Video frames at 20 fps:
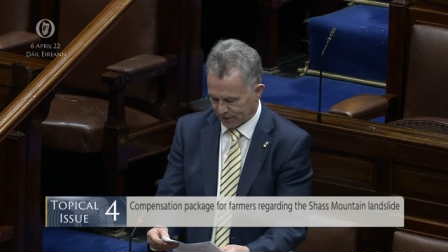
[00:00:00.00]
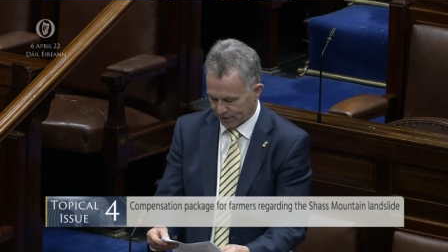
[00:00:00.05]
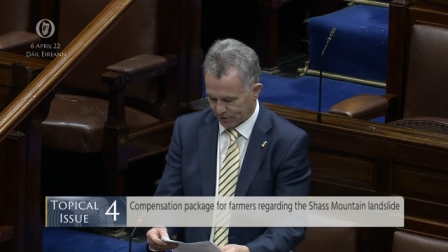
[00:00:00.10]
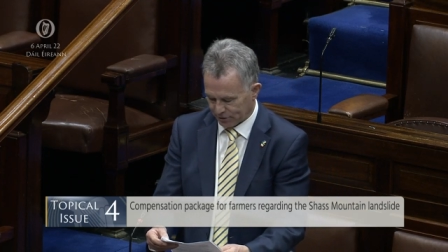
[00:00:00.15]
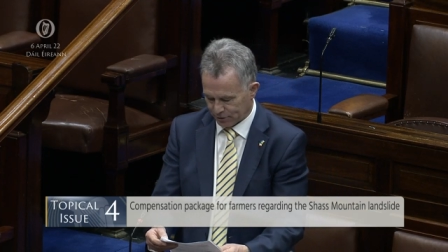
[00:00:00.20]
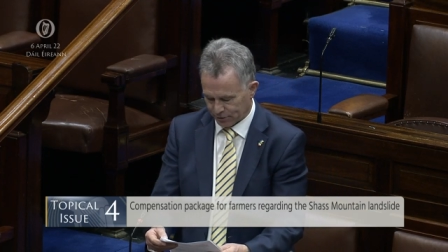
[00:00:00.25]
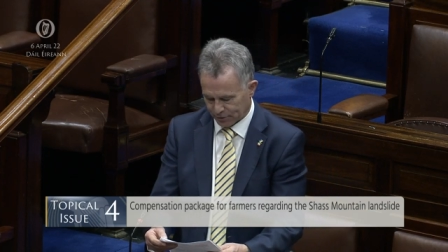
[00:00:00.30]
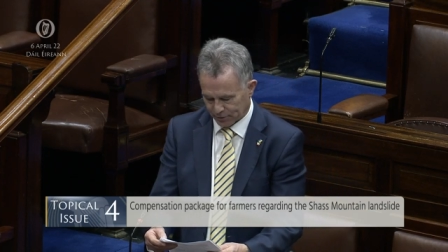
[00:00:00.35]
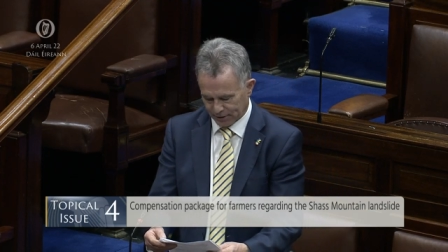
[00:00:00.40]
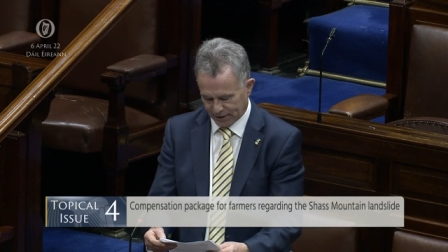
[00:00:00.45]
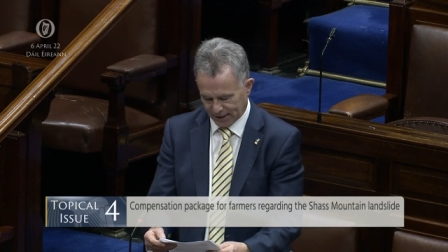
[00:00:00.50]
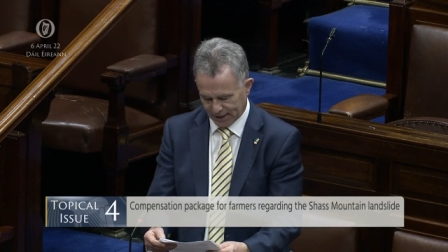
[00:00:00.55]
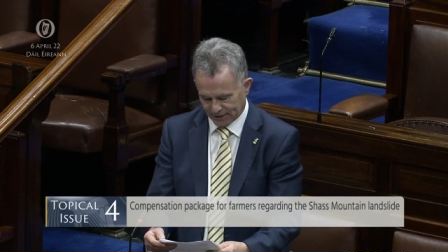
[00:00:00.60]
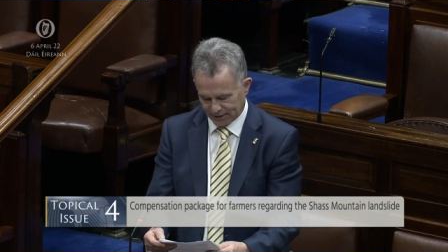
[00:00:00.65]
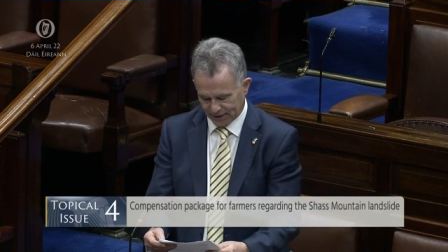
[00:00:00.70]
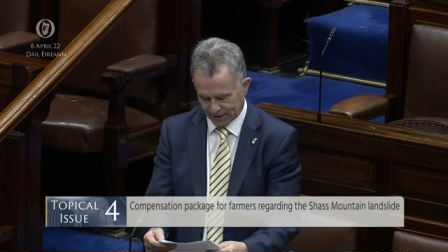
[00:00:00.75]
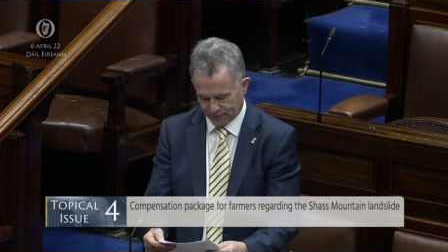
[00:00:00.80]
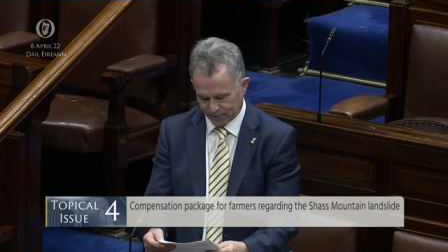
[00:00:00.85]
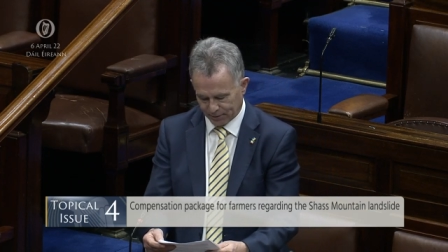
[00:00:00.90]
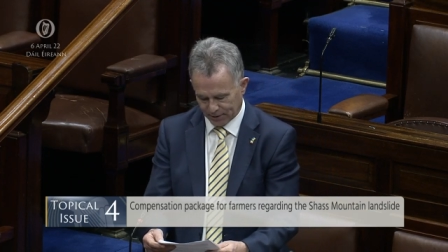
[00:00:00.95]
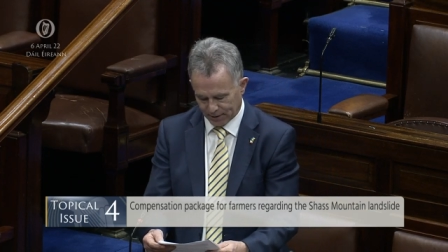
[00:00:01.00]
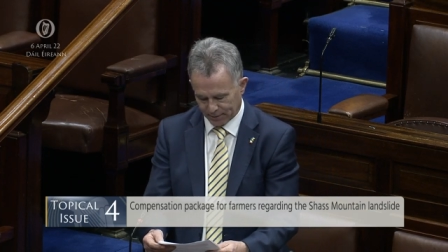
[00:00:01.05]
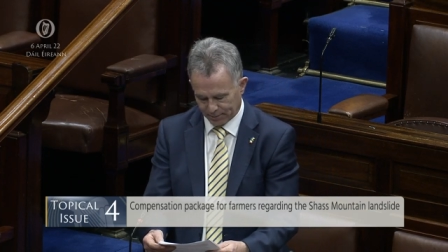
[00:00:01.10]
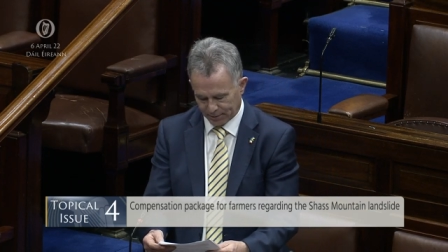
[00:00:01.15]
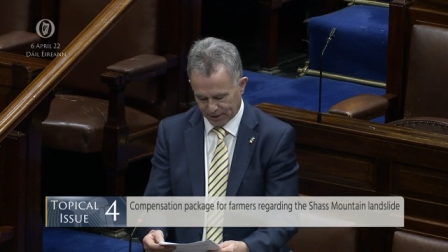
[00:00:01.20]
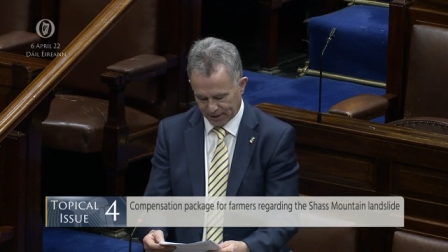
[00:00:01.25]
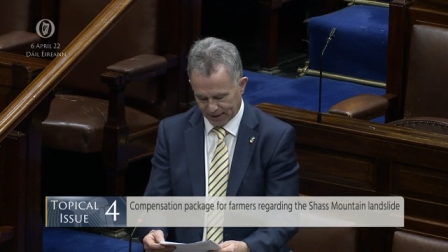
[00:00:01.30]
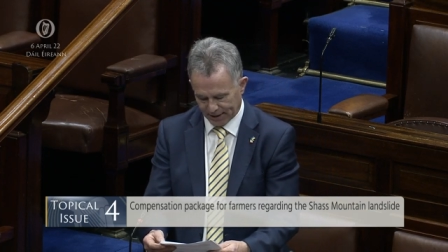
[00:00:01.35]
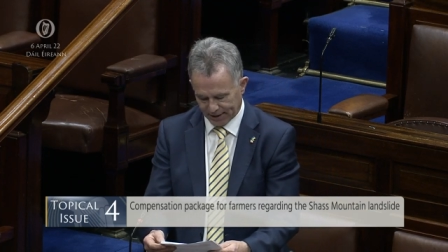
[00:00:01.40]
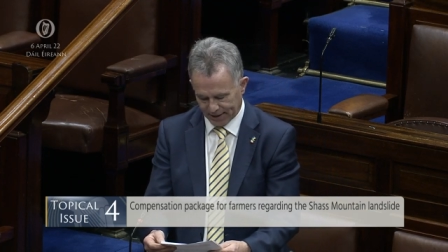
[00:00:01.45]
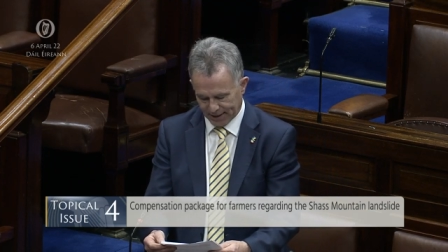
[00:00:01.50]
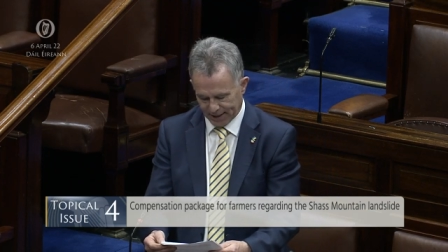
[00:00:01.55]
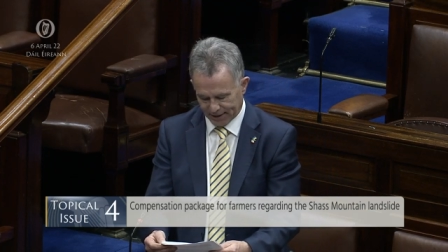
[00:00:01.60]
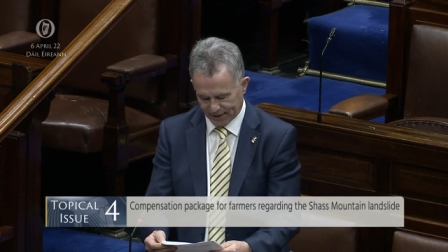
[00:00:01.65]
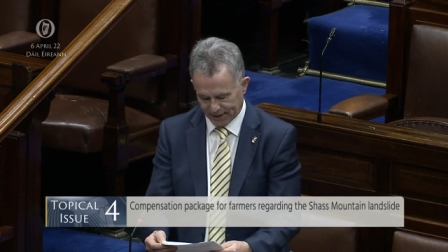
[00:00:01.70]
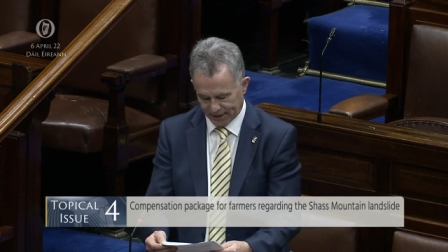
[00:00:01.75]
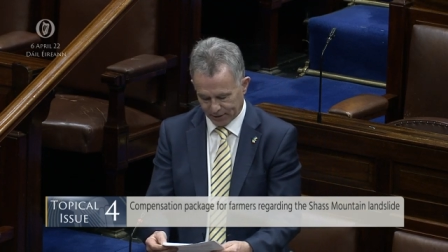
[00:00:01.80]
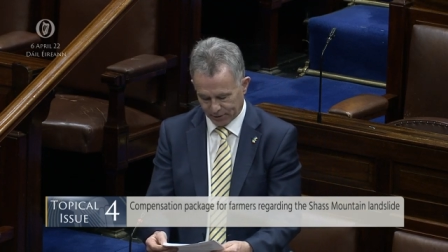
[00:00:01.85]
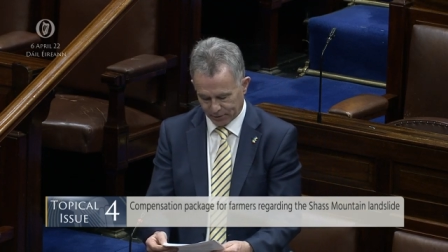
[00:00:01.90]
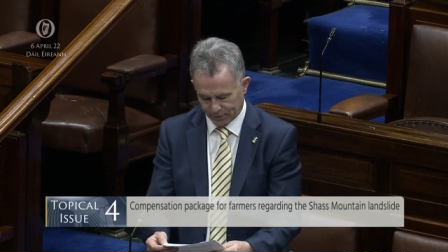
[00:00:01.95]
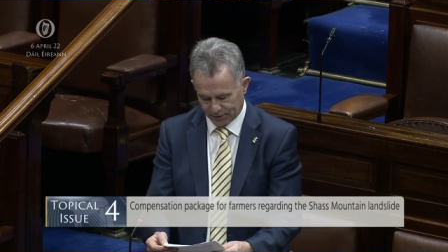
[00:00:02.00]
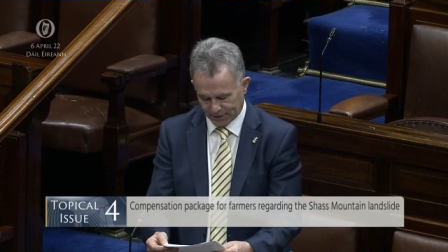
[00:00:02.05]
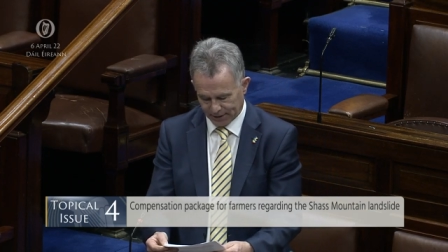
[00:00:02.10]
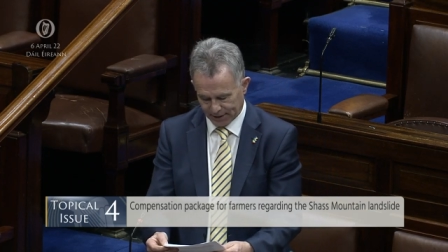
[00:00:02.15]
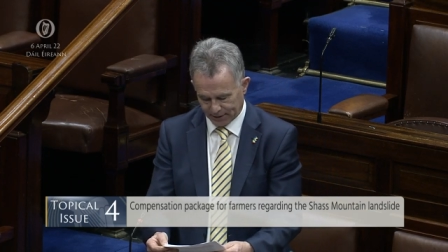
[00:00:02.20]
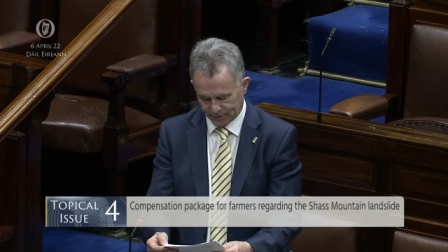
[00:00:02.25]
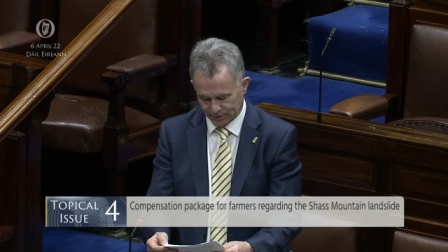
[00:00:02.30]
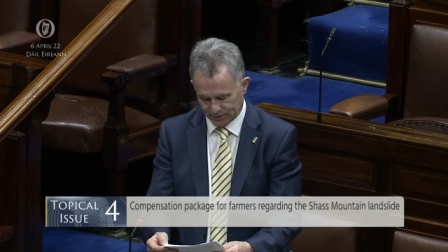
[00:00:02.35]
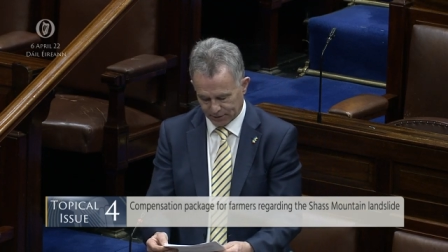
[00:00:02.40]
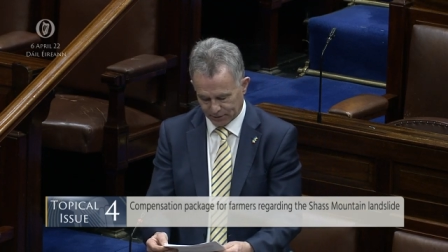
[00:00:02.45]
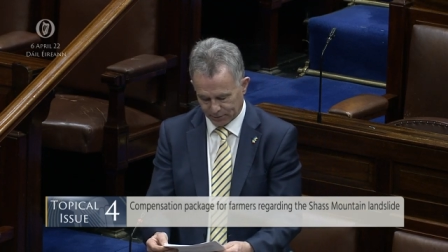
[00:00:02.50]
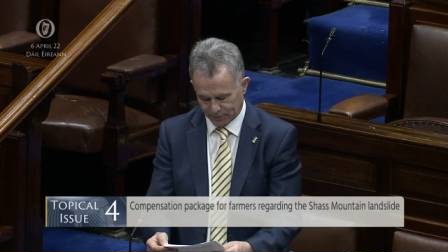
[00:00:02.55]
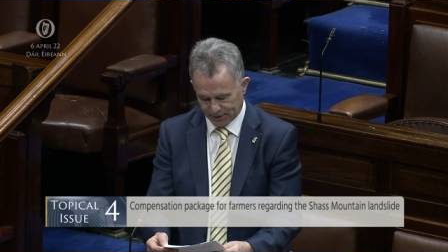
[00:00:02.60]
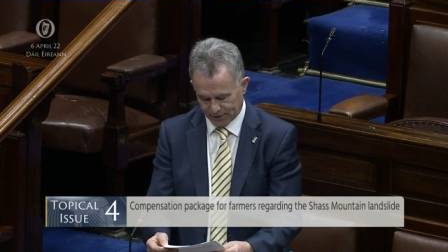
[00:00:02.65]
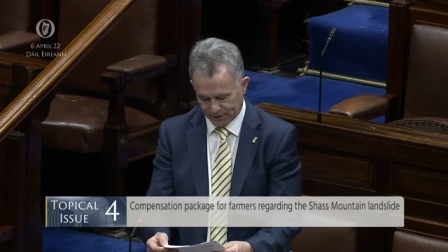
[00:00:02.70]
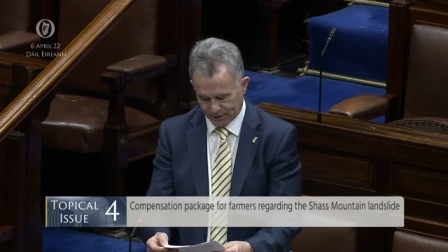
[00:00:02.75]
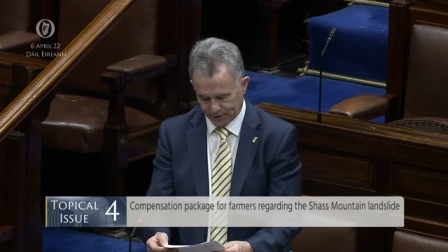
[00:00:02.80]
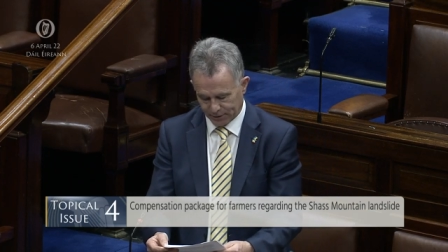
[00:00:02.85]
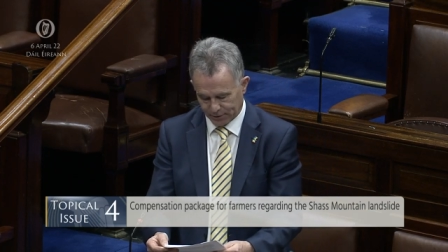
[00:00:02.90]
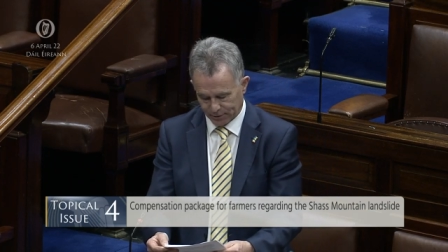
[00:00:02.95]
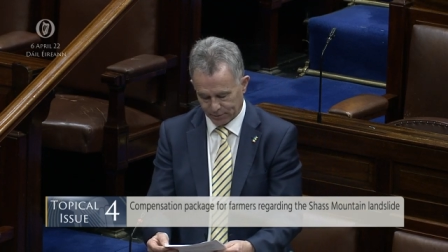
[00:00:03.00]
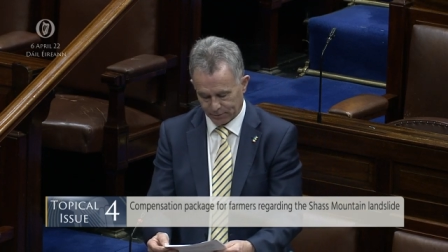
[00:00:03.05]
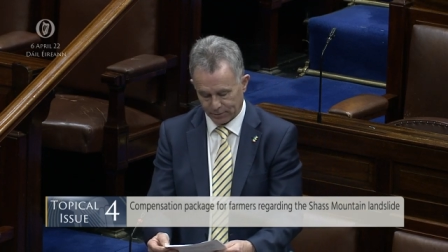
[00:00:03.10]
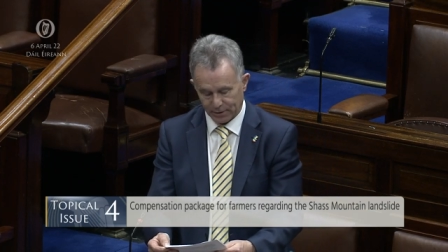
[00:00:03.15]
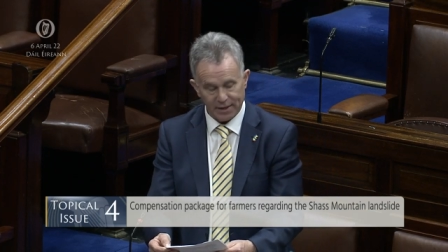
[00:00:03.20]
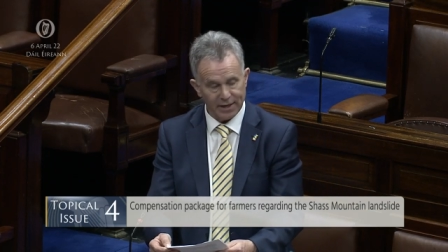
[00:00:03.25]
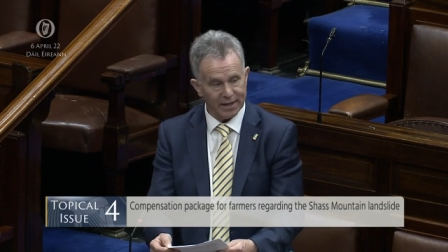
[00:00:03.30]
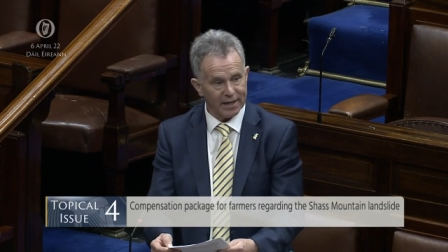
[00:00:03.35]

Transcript: ensure that it will apply again in 2022